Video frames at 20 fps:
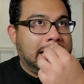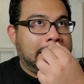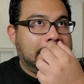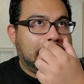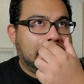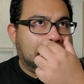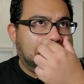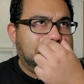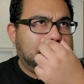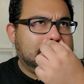
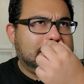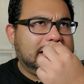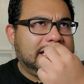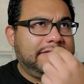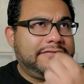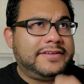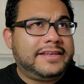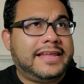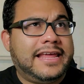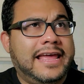and I
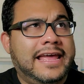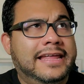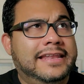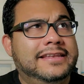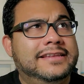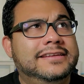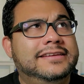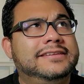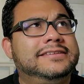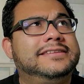believe it
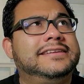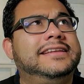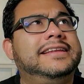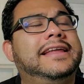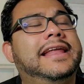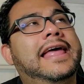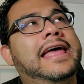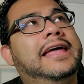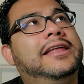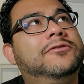ended, did
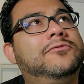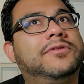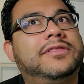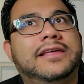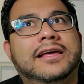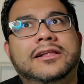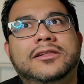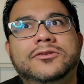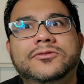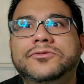it end
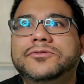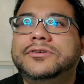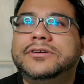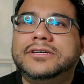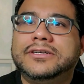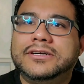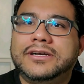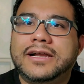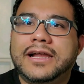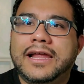with
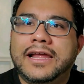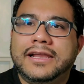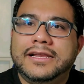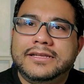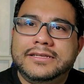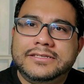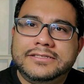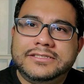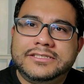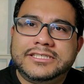Eleanor
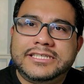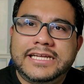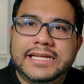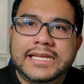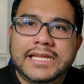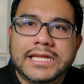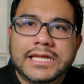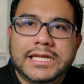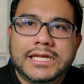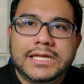and
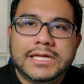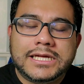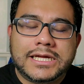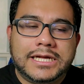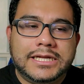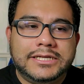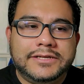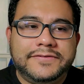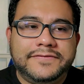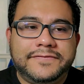Chidi
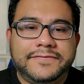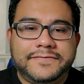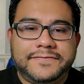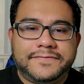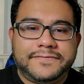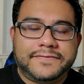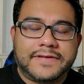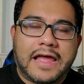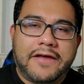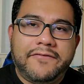kind
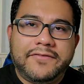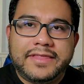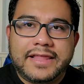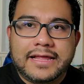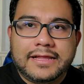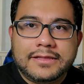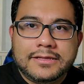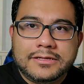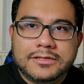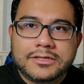of having
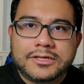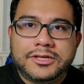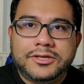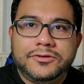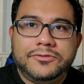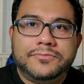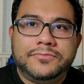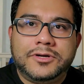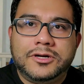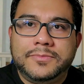that little
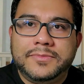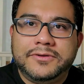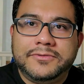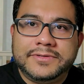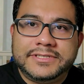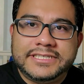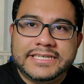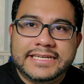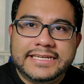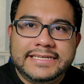cute
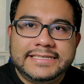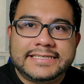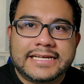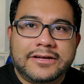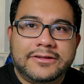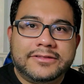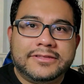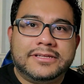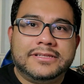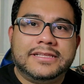moment where Chidi's
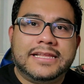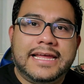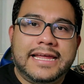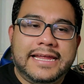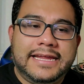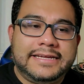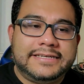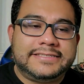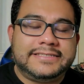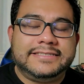out in the
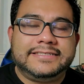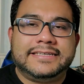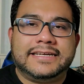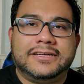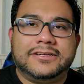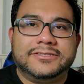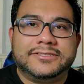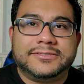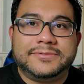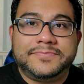lake? She
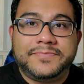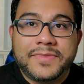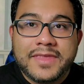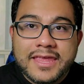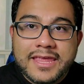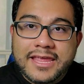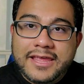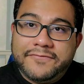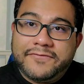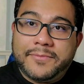tells him,
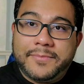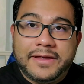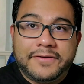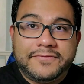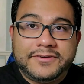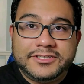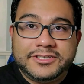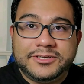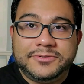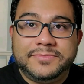if I'm
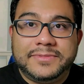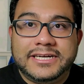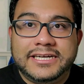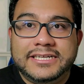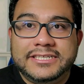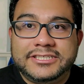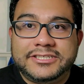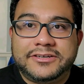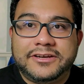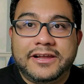ever too
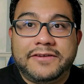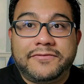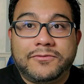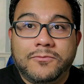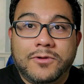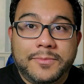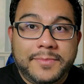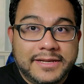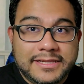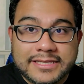much or you
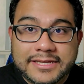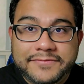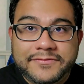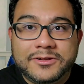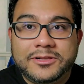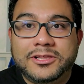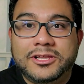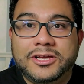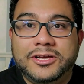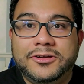ever want me to leave
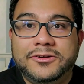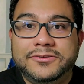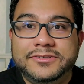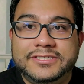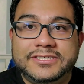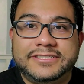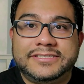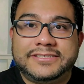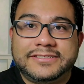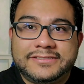you alone,
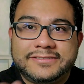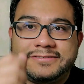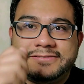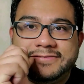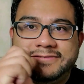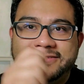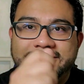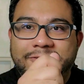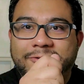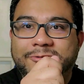just
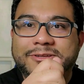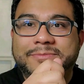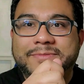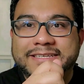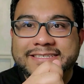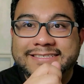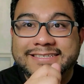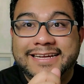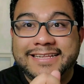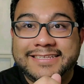hold
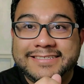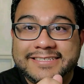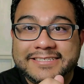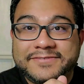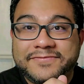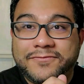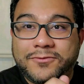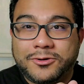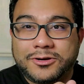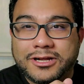up the sign that
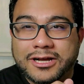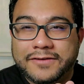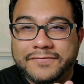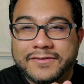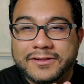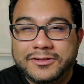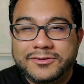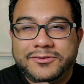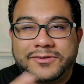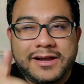says fork
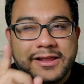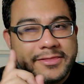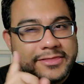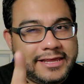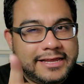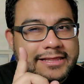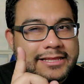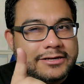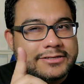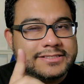off Eleanor. I
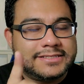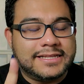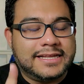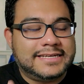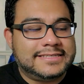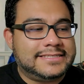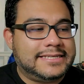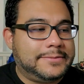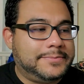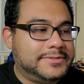think that was the
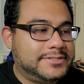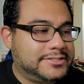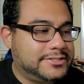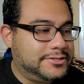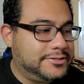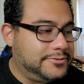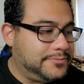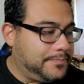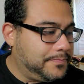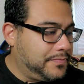last
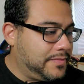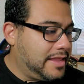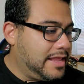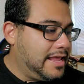episode.